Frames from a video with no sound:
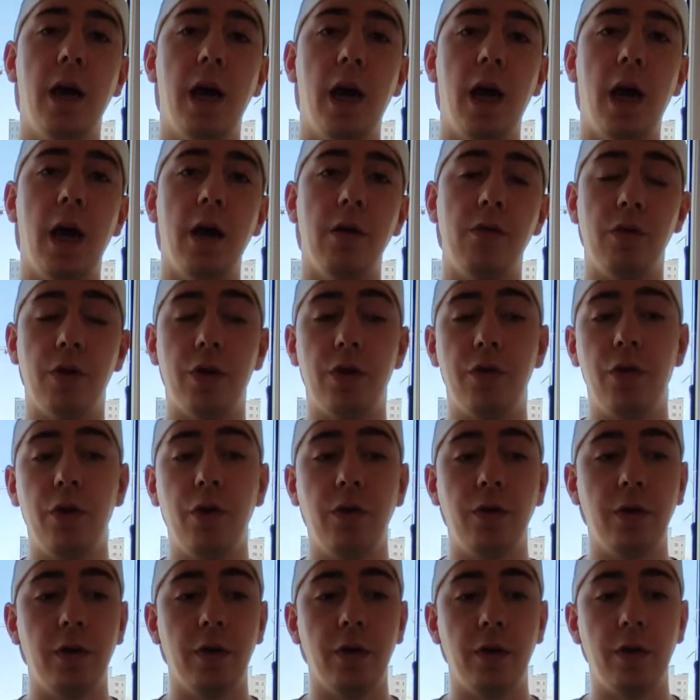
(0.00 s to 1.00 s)

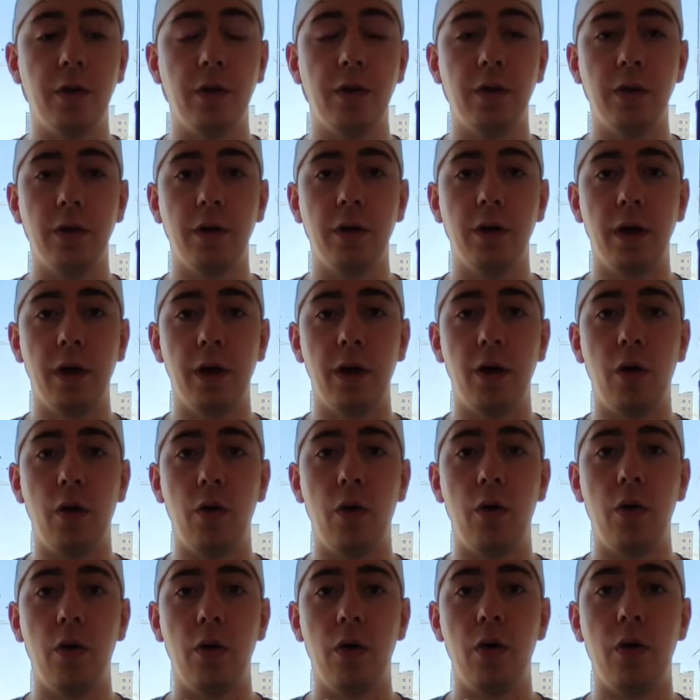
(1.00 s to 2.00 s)
recruiters
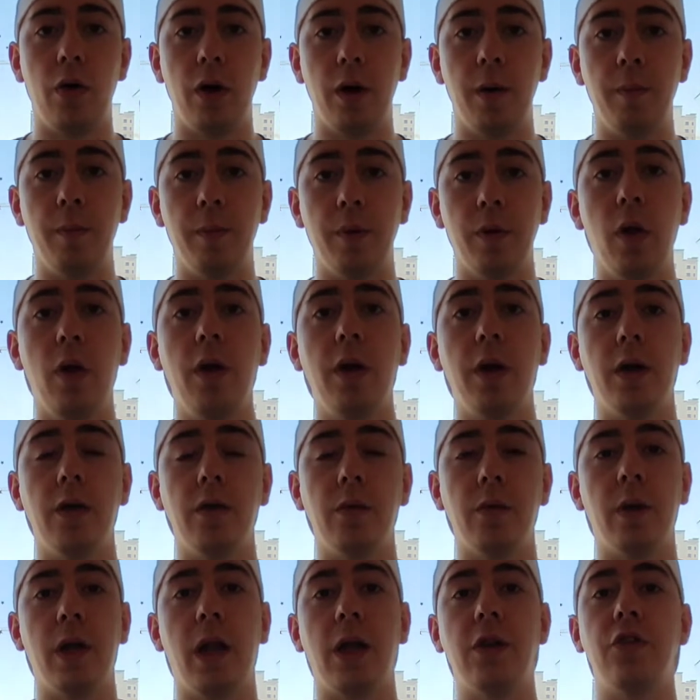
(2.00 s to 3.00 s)
or
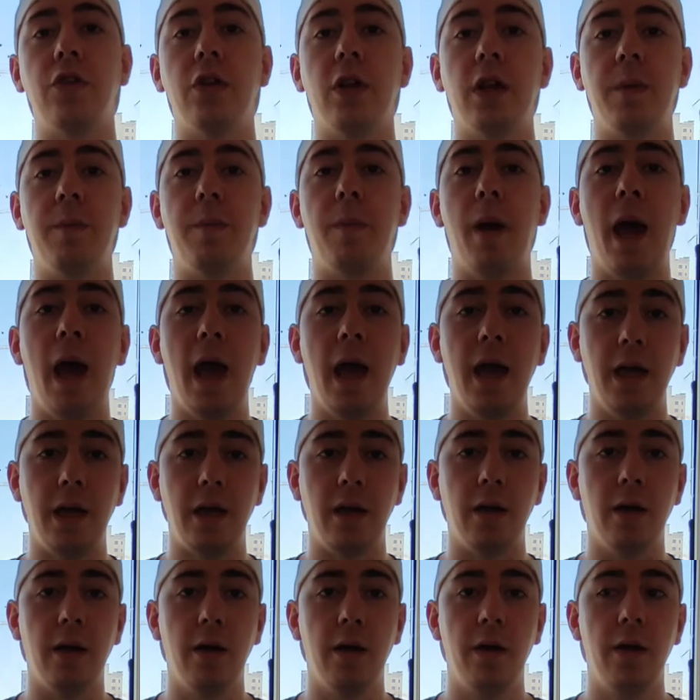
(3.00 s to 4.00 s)
employers will actually pay